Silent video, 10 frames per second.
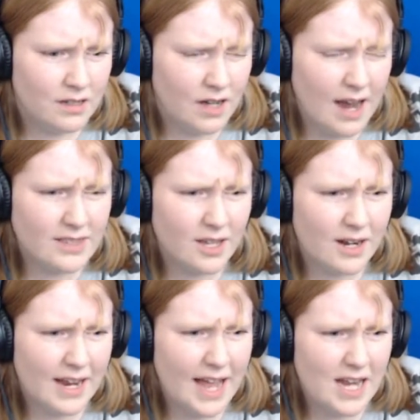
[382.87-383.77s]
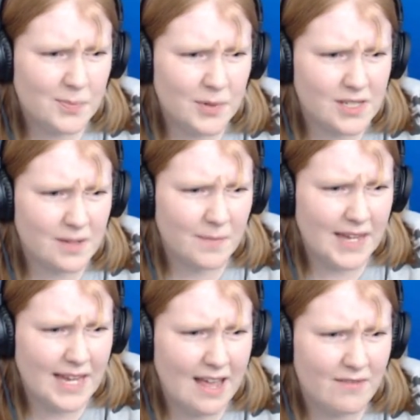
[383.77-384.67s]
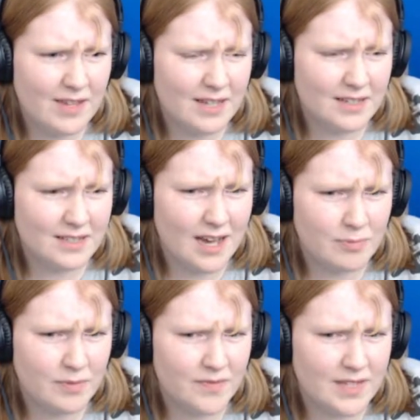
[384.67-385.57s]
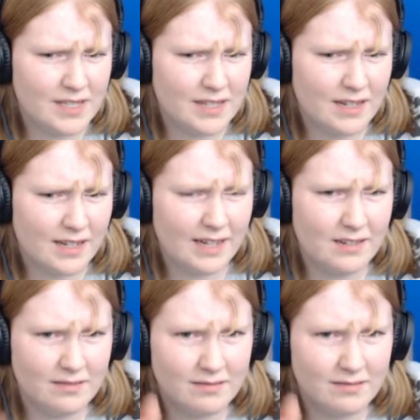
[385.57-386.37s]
I thought I had to put something heavy on top of it and, like,